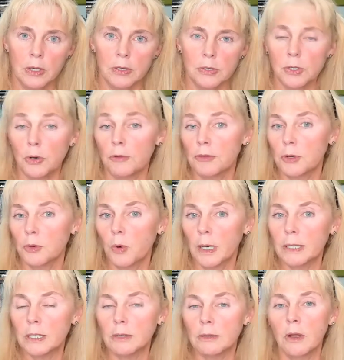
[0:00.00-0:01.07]
So if you
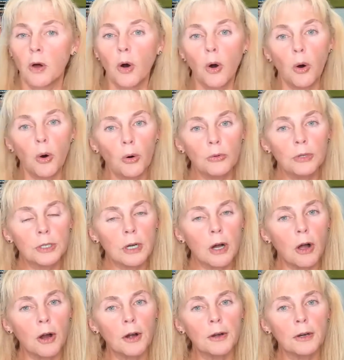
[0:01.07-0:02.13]
want to hold the
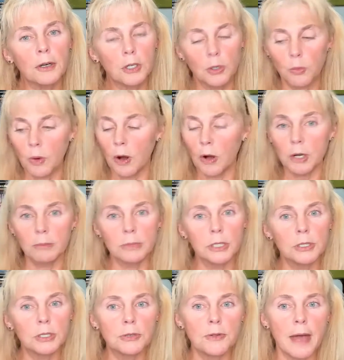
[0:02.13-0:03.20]
card, you're welcome
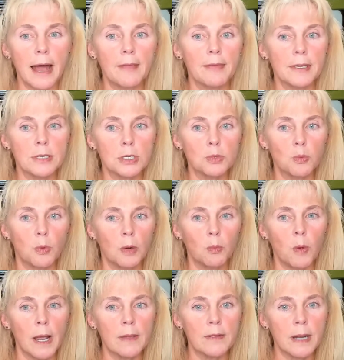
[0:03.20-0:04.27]
to do that. This is one
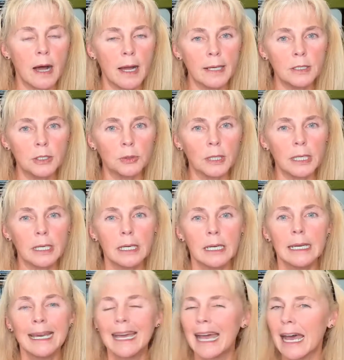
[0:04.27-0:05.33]
way that I do it.
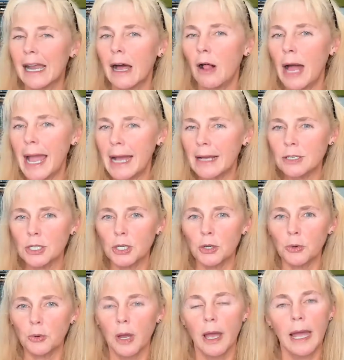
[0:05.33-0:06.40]
And I'll ask
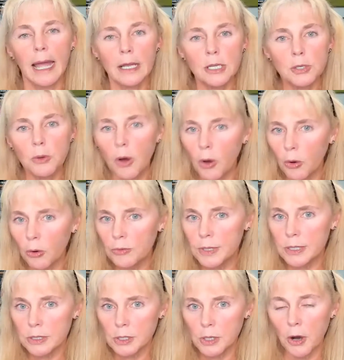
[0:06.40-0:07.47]
you, as you hold
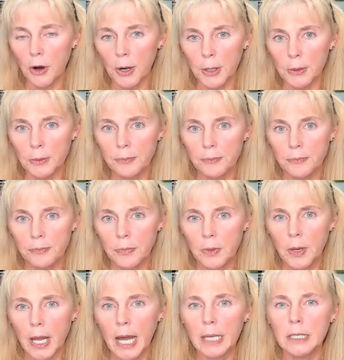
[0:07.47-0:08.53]
this card,
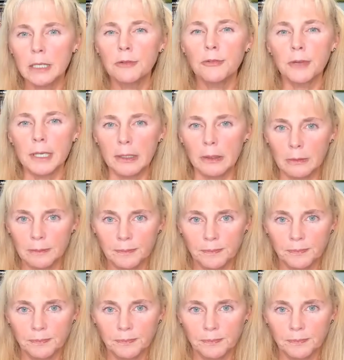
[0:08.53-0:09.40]
how do you feel?